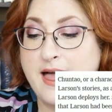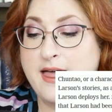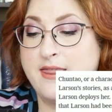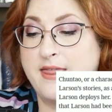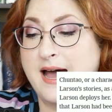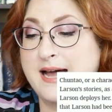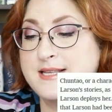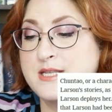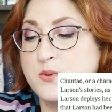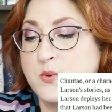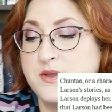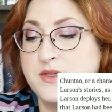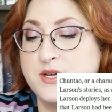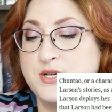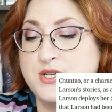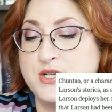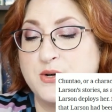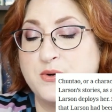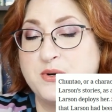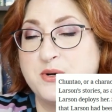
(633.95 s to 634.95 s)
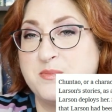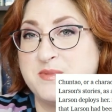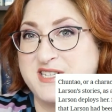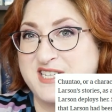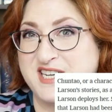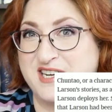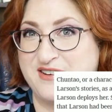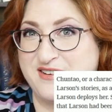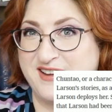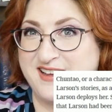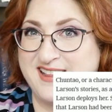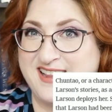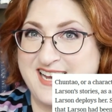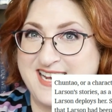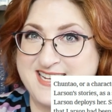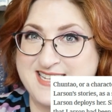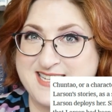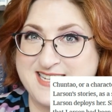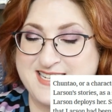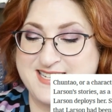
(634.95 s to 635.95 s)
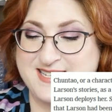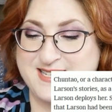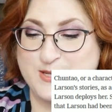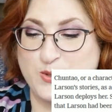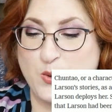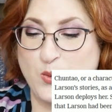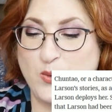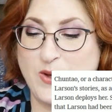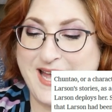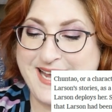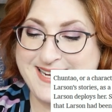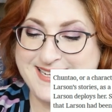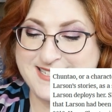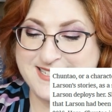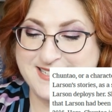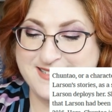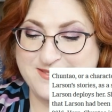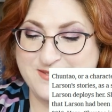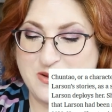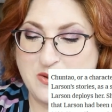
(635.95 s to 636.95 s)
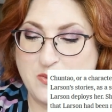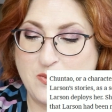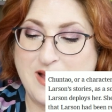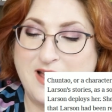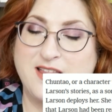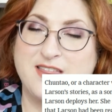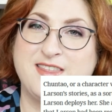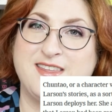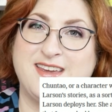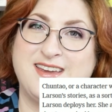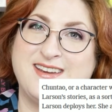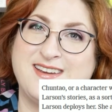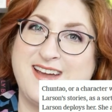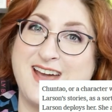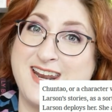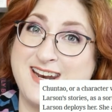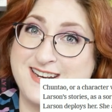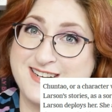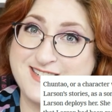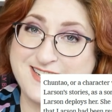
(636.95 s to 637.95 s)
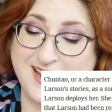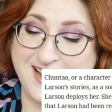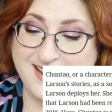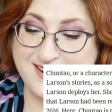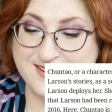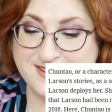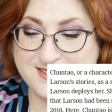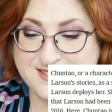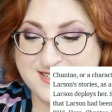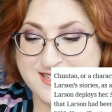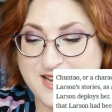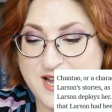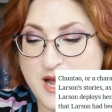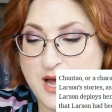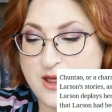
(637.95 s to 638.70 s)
That's when the donor materializes, white, wealthy, and entitled.